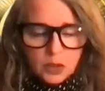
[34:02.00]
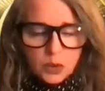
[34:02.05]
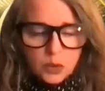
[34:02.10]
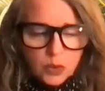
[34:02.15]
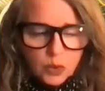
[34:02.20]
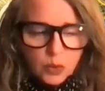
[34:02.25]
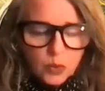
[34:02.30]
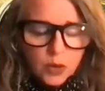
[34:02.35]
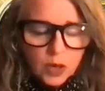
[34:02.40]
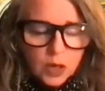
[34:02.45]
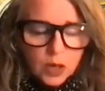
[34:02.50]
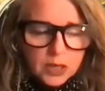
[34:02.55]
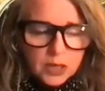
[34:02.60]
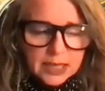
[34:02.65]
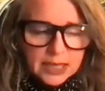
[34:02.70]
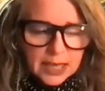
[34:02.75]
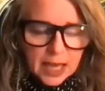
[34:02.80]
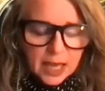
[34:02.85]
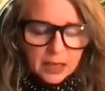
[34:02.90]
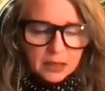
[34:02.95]
do the work
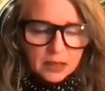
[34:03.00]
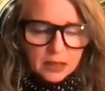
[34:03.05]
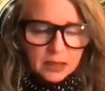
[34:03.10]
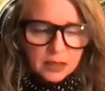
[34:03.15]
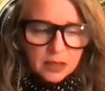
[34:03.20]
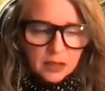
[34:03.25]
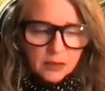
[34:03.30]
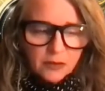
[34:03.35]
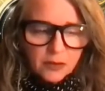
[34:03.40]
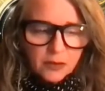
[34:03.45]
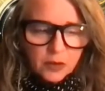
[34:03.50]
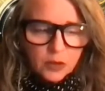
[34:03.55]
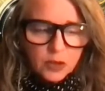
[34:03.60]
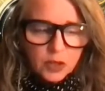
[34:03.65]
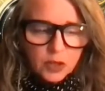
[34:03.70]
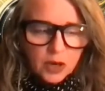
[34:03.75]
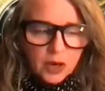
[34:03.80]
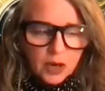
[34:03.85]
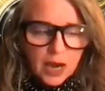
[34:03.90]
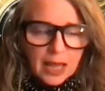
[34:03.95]
to gaze into the
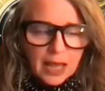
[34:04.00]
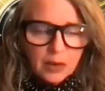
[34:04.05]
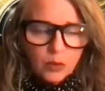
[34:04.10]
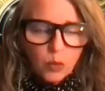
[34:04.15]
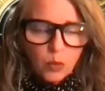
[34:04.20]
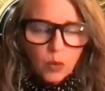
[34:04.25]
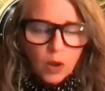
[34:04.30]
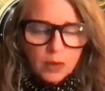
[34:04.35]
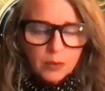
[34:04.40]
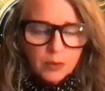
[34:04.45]
future. And